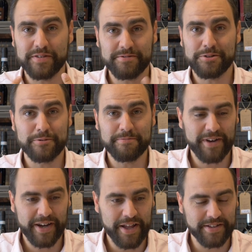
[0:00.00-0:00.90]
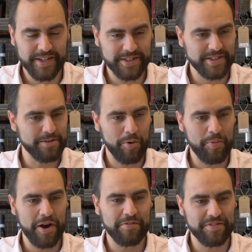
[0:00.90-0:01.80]
I still, again, taste it in my
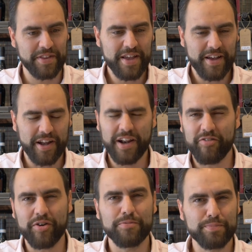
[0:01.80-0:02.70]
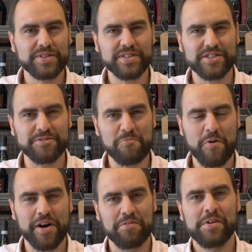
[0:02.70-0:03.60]
mouth, and I love a good persistent
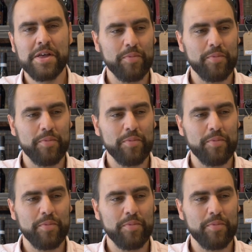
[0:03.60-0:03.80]
wine.